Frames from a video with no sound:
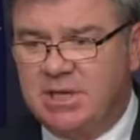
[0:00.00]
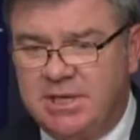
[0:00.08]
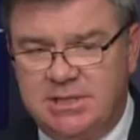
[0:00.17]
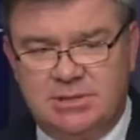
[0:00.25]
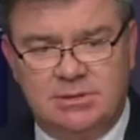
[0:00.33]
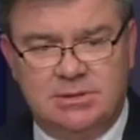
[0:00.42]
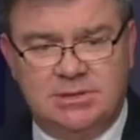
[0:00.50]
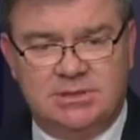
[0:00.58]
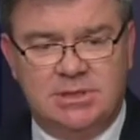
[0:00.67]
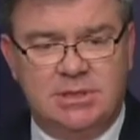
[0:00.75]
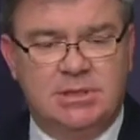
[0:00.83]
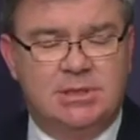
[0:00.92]
study
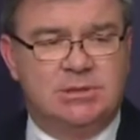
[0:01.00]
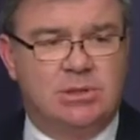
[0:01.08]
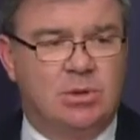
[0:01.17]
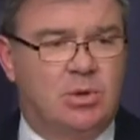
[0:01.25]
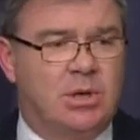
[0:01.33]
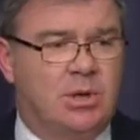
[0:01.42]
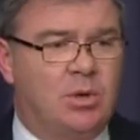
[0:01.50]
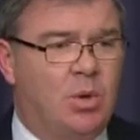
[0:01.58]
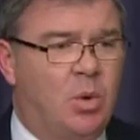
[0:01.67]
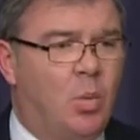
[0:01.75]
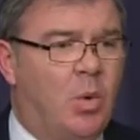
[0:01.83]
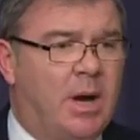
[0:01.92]
tours to look at
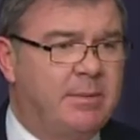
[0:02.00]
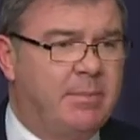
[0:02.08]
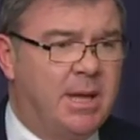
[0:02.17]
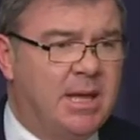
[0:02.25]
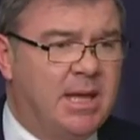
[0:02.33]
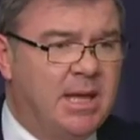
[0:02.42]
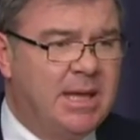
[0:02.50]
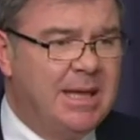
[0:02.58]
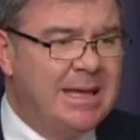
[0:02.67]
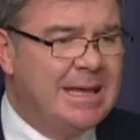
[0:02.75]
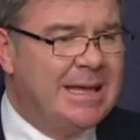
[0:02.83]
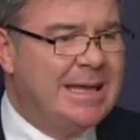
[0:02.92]
winemaking
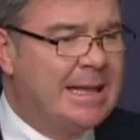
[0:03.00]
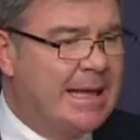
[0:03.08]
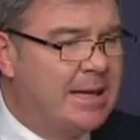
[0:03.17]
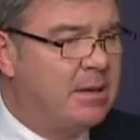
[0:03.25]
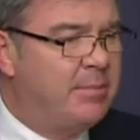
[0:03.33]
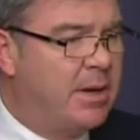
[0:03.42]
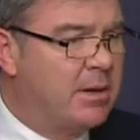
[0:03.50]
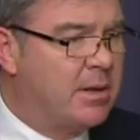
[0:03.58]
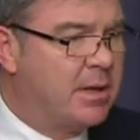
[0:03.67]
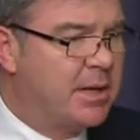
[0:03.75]
in Latin American